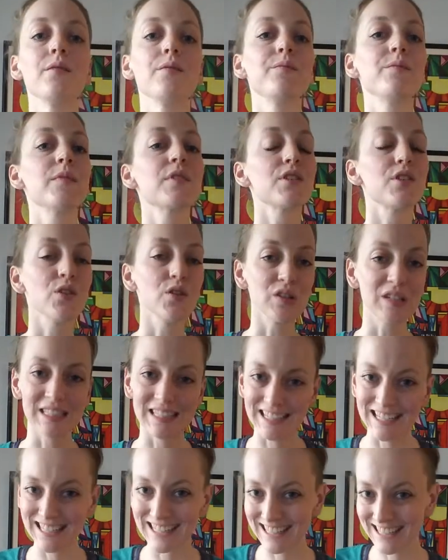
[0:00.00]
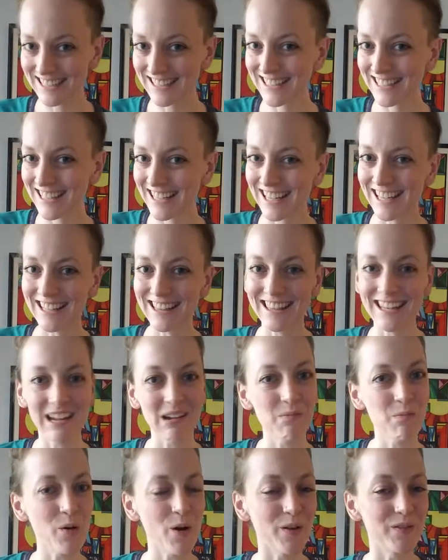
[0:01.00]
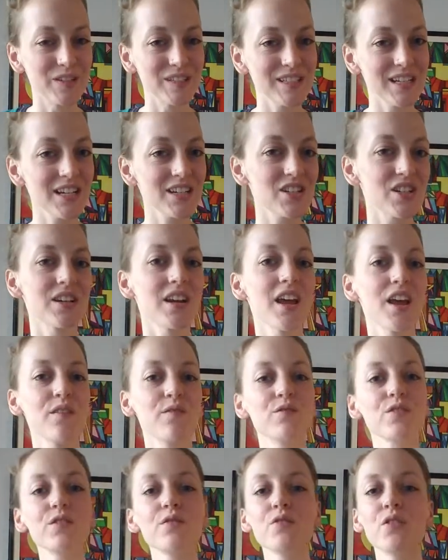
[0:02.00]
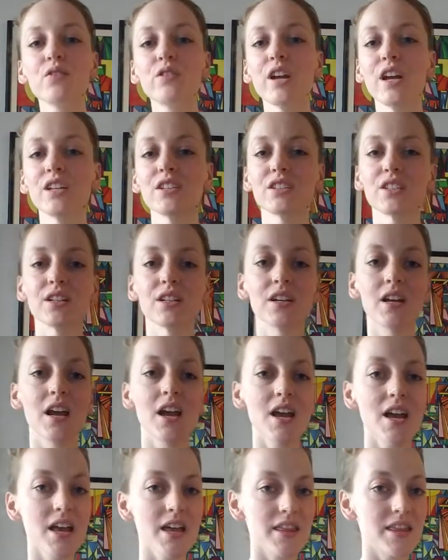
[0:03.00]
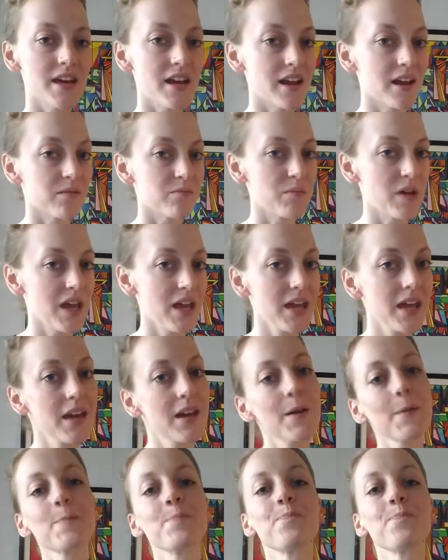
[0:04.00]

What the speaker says: You'll see this in the improvisation. Every rotation that I make,